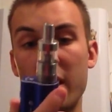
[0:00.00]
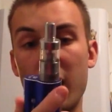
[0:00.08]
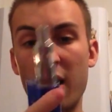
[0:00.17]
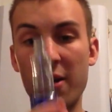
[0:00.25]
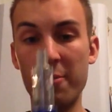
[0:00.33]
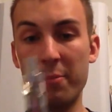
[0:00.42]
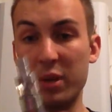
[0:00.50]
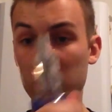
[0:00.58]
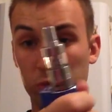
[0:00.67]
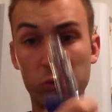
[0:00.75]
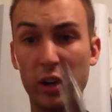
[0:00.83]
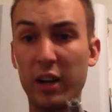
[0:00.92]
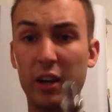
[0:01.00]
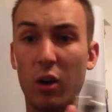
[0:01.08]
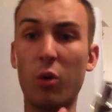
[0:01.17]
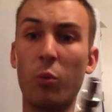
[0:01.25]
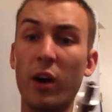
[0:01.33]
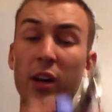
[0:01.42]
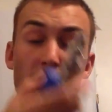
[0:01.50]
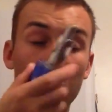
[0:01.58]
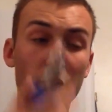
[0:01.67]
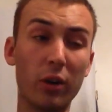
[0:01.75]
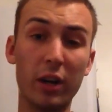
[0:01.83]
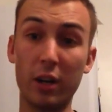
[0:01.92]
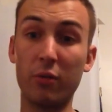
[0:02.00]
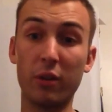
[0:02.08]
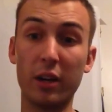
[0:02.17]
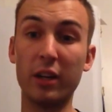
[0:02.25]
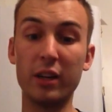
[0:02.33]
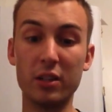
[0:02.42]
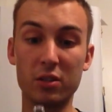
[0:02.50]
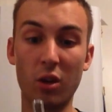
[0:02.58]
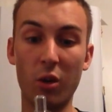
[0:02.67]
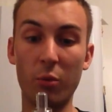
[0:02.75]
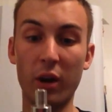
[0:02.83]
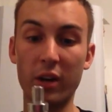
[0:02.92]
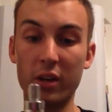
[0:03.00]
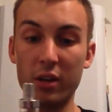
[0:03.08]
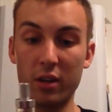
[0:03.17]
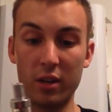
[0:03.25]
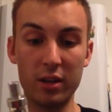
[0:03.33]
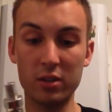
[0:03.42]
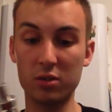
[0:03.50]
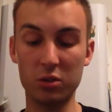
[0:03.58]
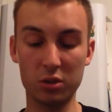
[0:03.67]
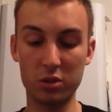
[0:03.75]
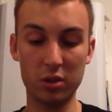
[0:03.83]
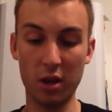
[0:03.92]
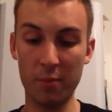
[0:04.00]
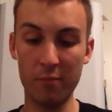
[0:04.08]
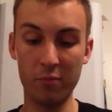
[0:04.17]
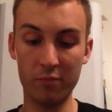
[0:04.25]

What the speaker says: But it's really lightweight. It really is lightweight. It's just a